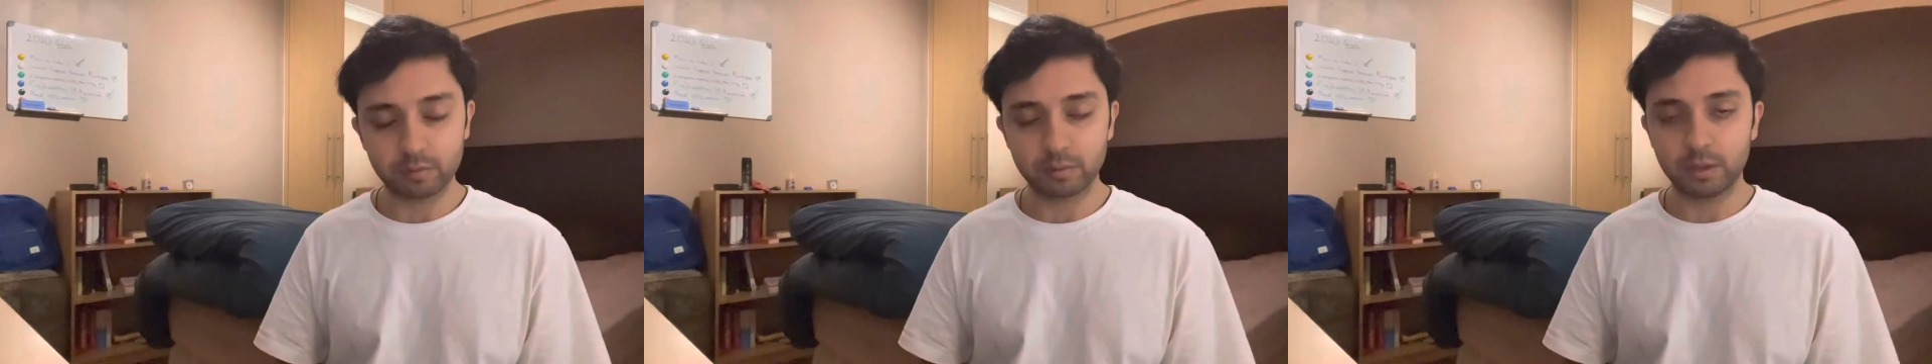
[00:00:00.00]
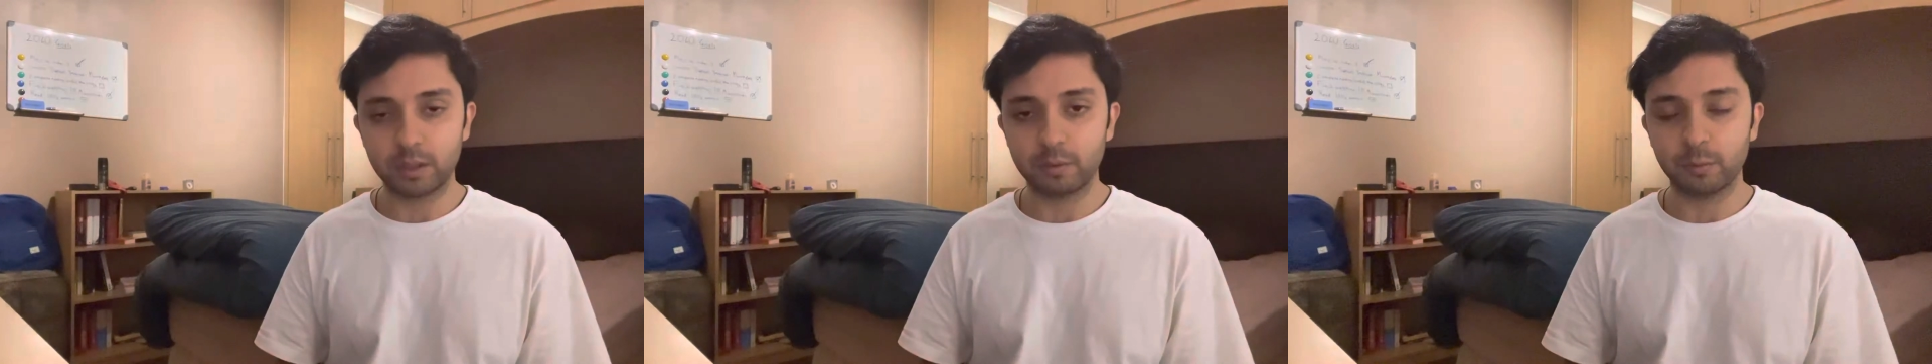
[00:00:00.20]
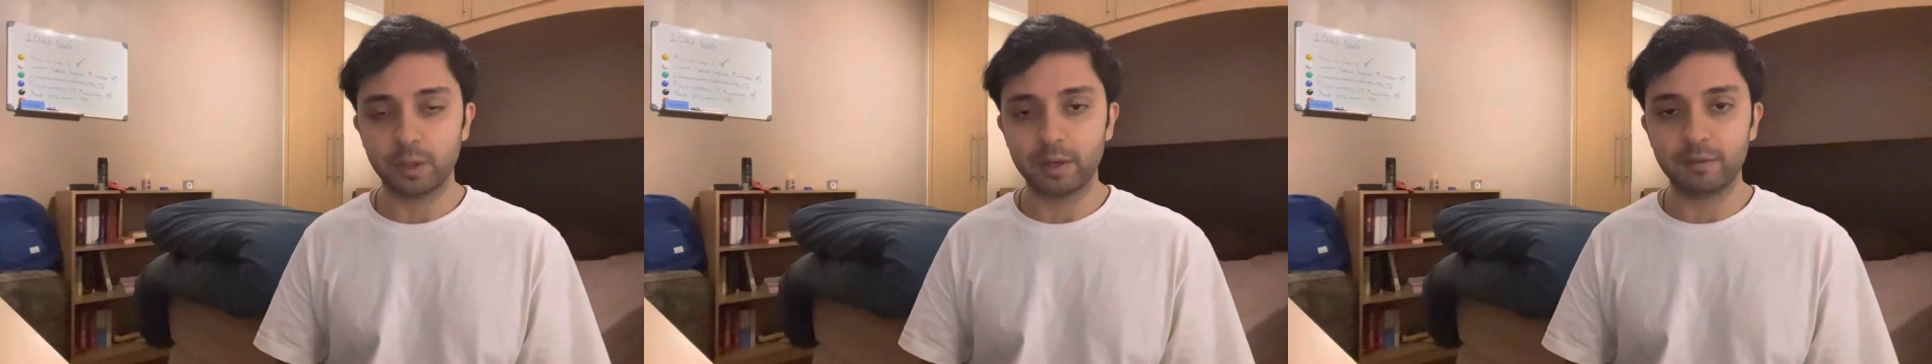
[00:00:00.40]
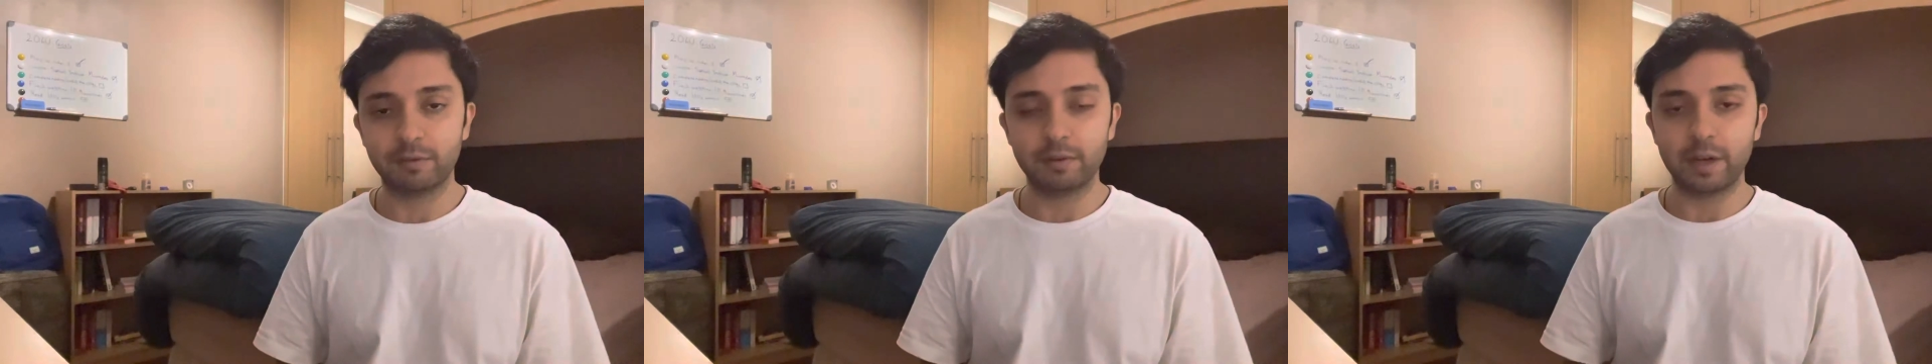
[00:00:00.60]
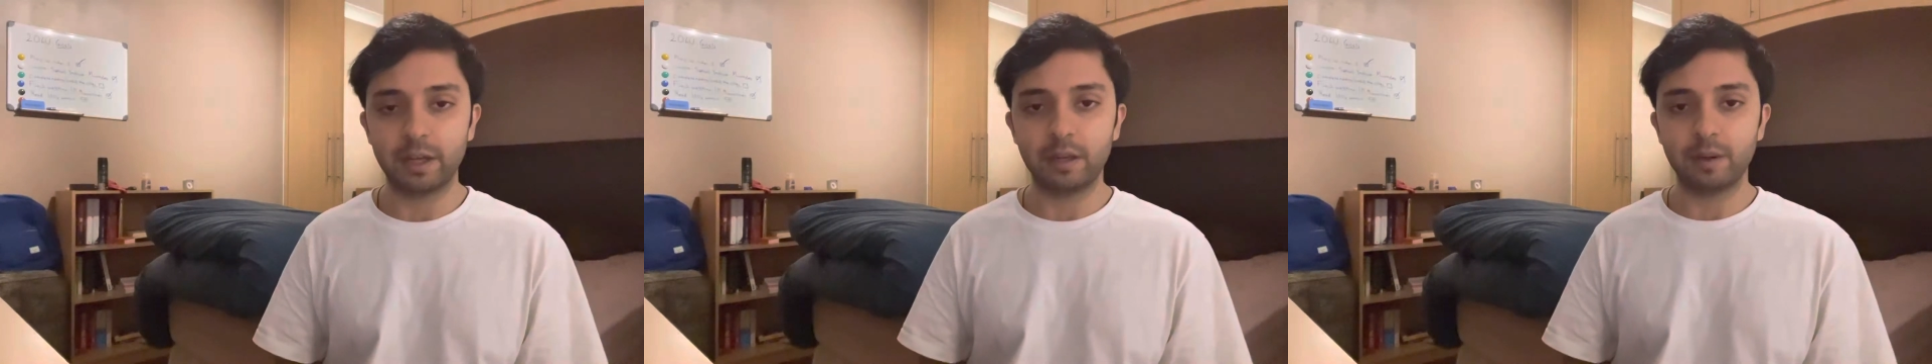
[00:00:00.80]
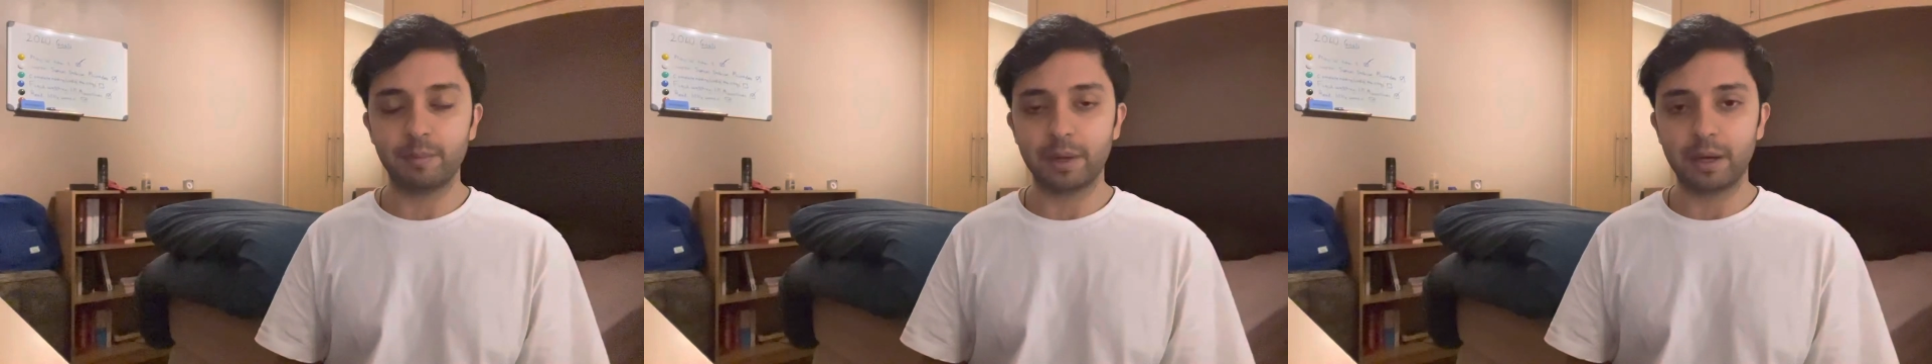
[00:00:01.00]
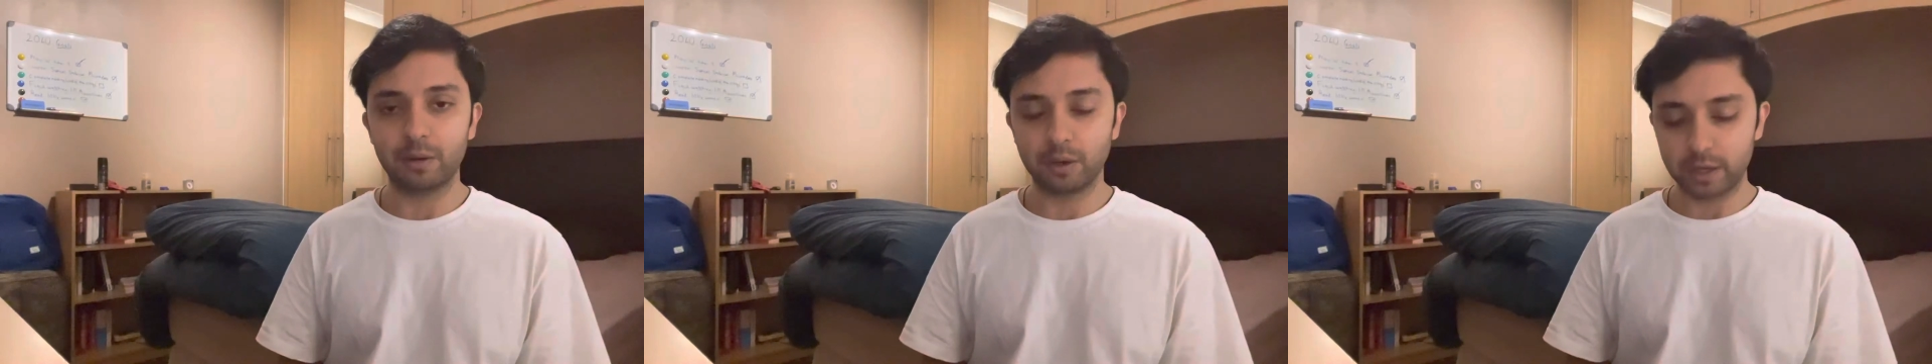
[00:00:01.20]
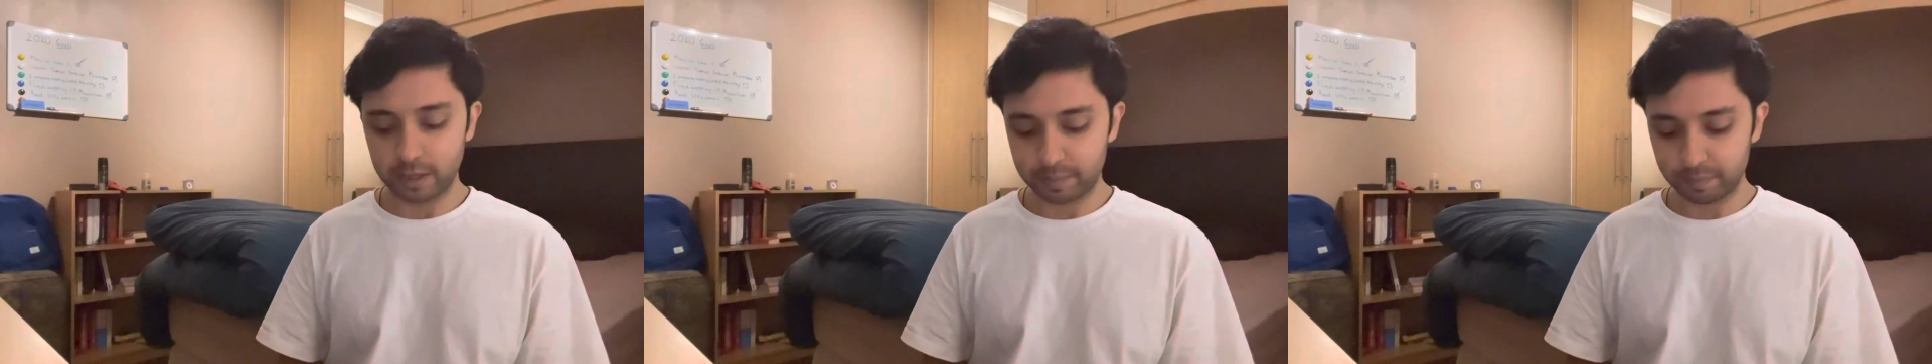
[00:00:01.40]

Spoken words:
what I've read about